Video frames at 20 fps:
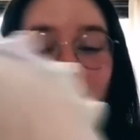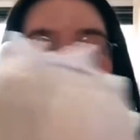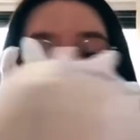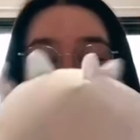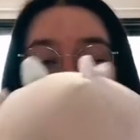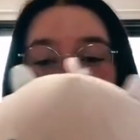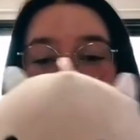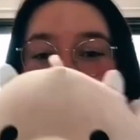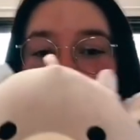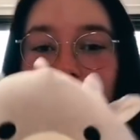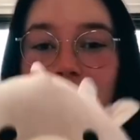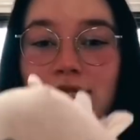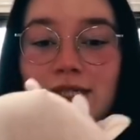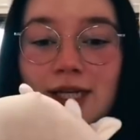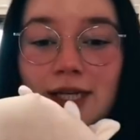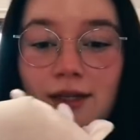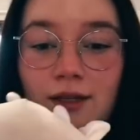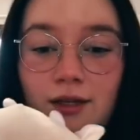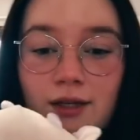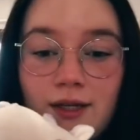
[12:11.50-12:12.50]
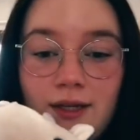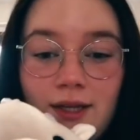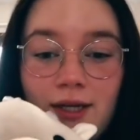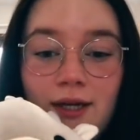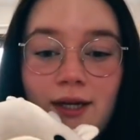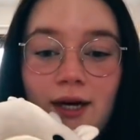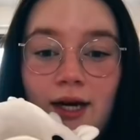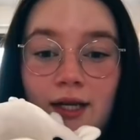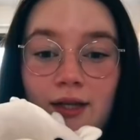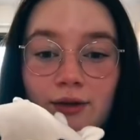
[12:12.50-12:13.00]
precious. Like, look at the
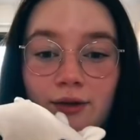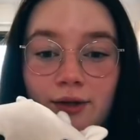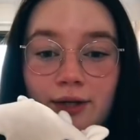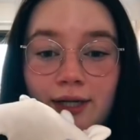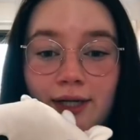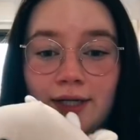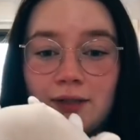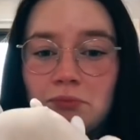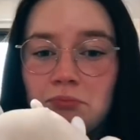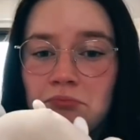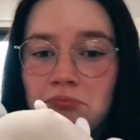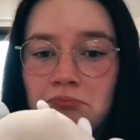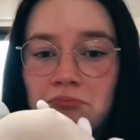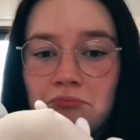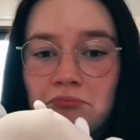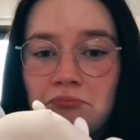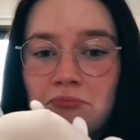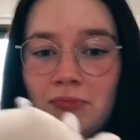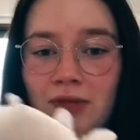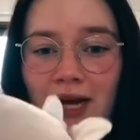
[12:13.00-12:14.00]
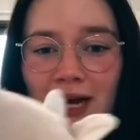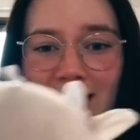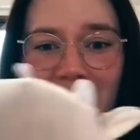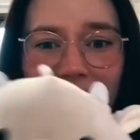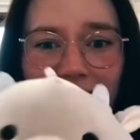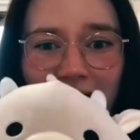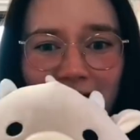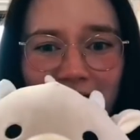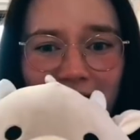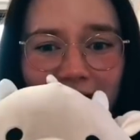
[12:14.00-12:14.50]
coloring. I
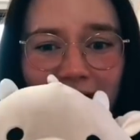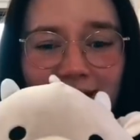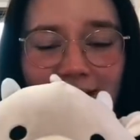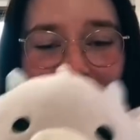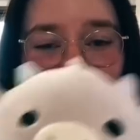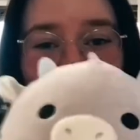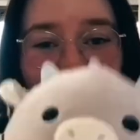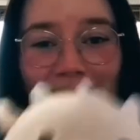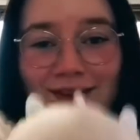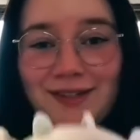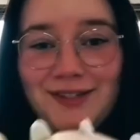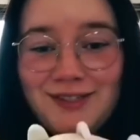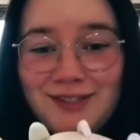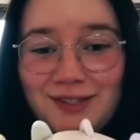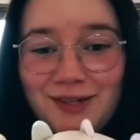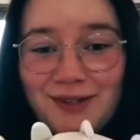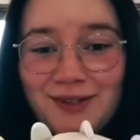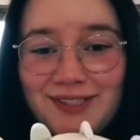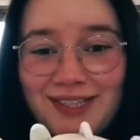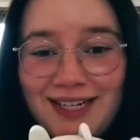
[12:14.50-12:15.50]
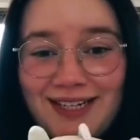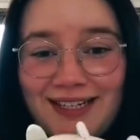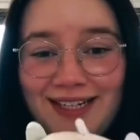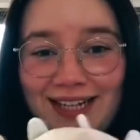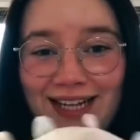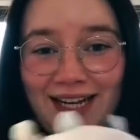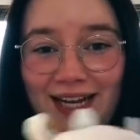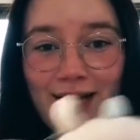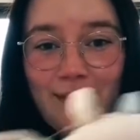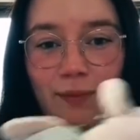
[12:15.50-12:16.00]
love it. So excited to
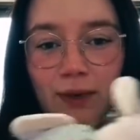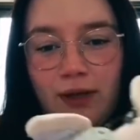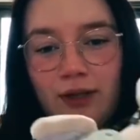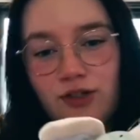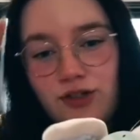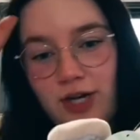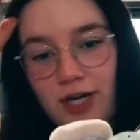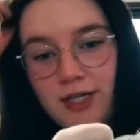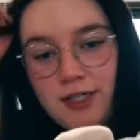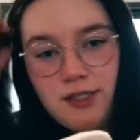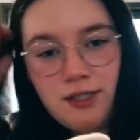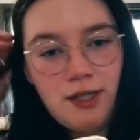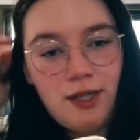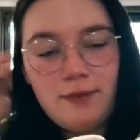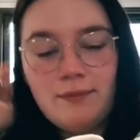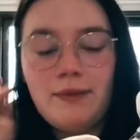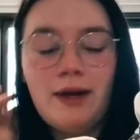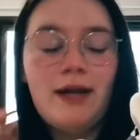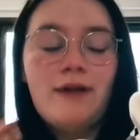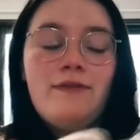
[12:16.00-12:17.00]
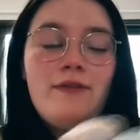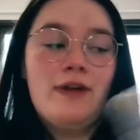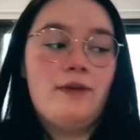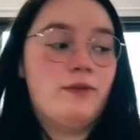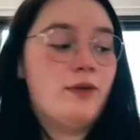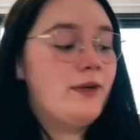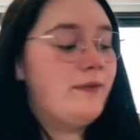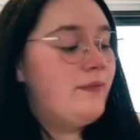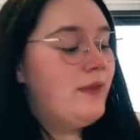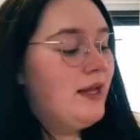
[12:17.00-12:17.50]
get him. The dragons are like my
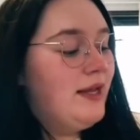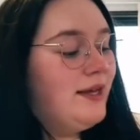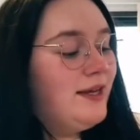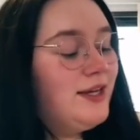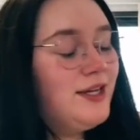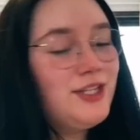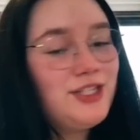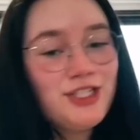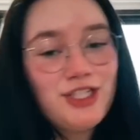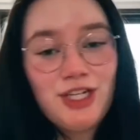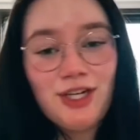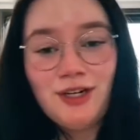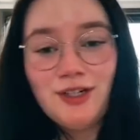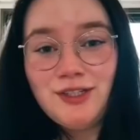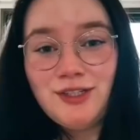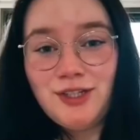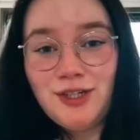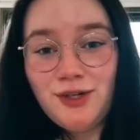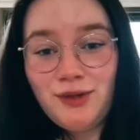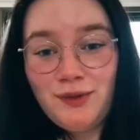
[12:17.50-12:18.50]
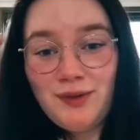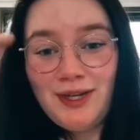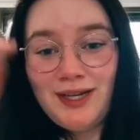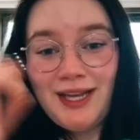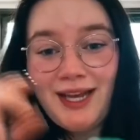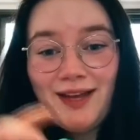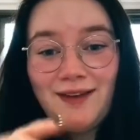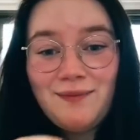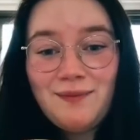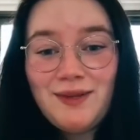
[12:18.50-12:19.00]
favorite. She also
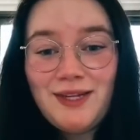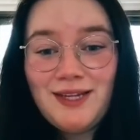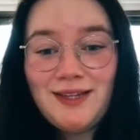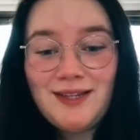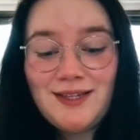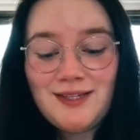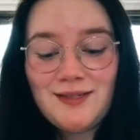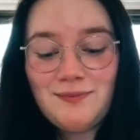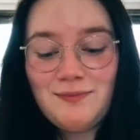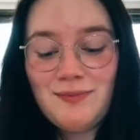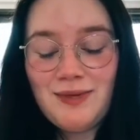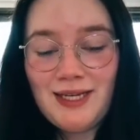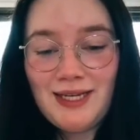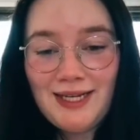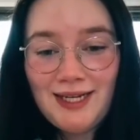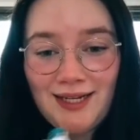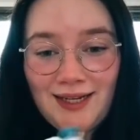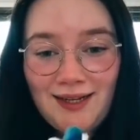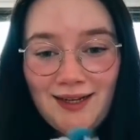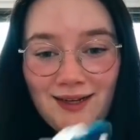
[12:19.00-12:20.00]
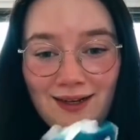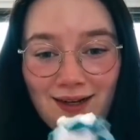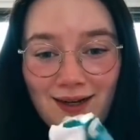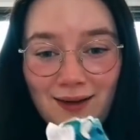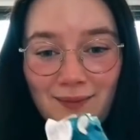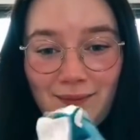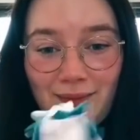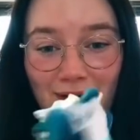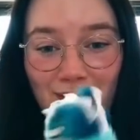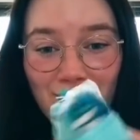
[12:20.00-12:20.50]
gave me this mini
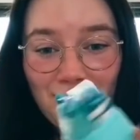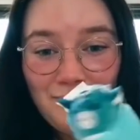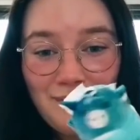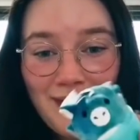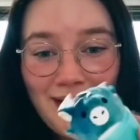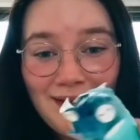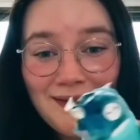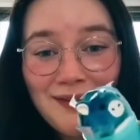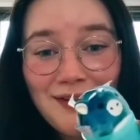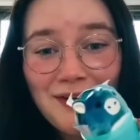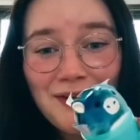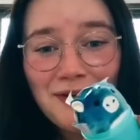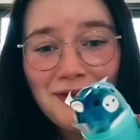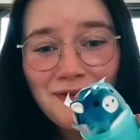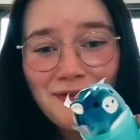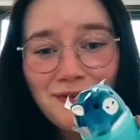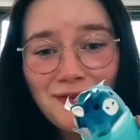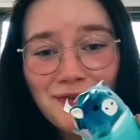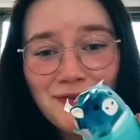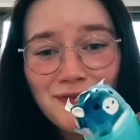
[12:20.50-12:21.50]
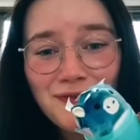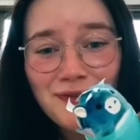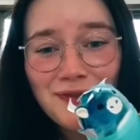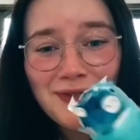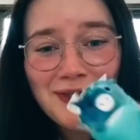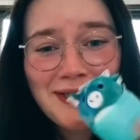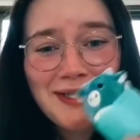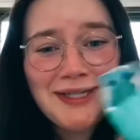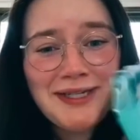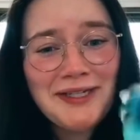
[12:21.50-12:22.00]
Micromallow for
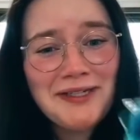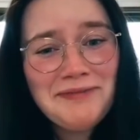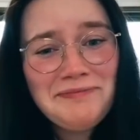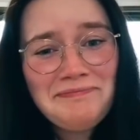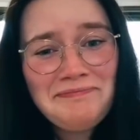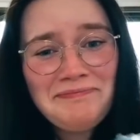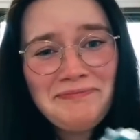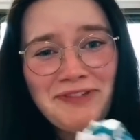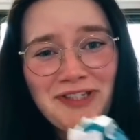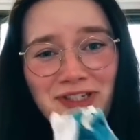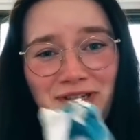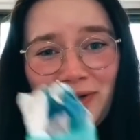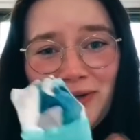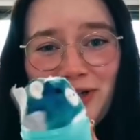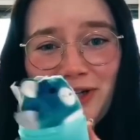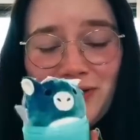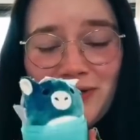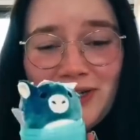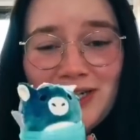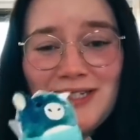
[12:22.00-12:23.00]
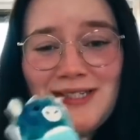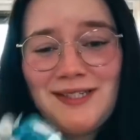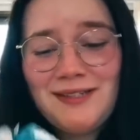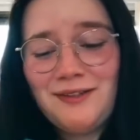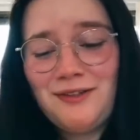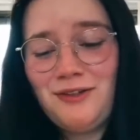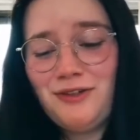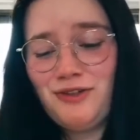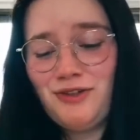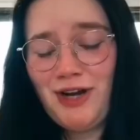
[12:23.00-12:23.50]
free. So cute, and it's the
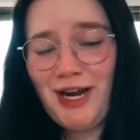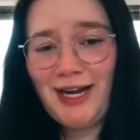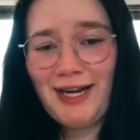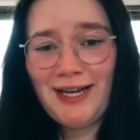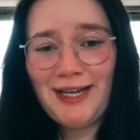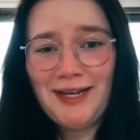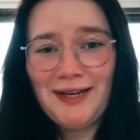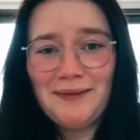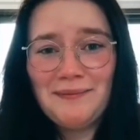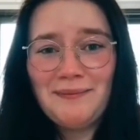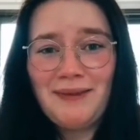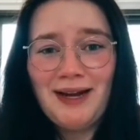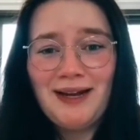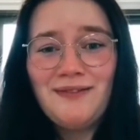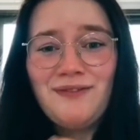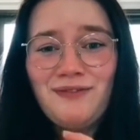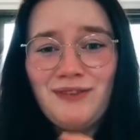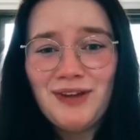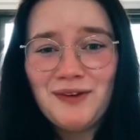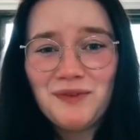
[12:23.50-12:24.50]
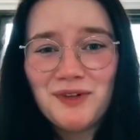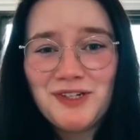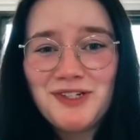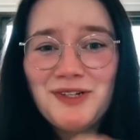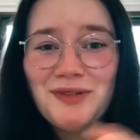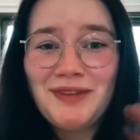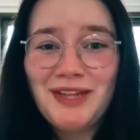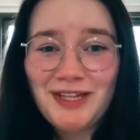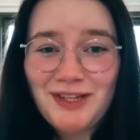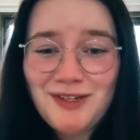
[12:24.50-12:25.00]
little dragon, my favorite.
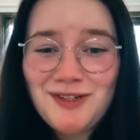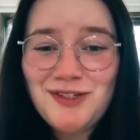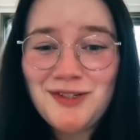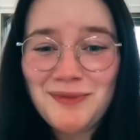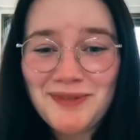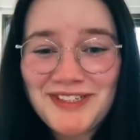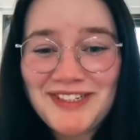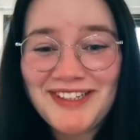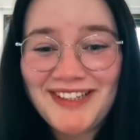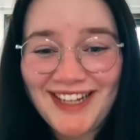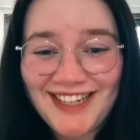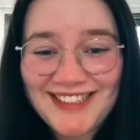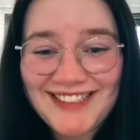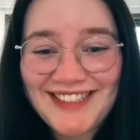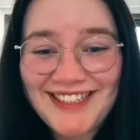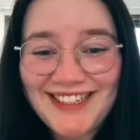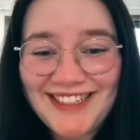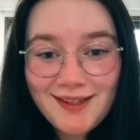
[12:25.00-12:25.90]
So thank you so much, Alexa.